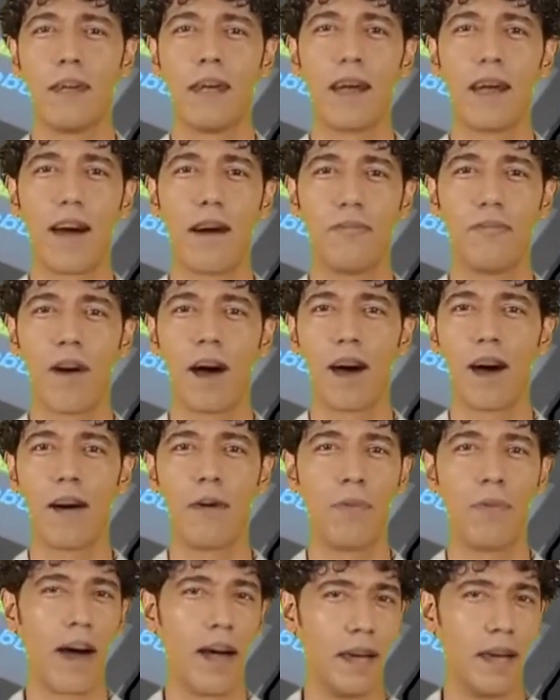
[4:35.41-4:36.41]

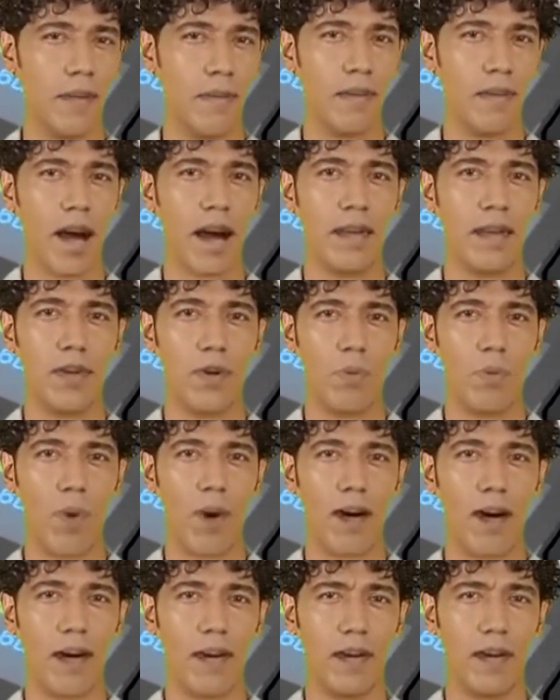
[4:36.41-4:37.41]
NFI red, light to
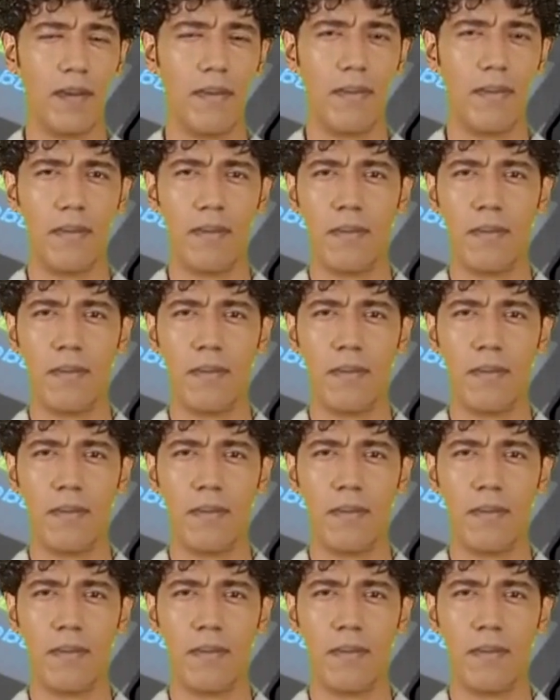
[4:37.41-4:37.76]
work.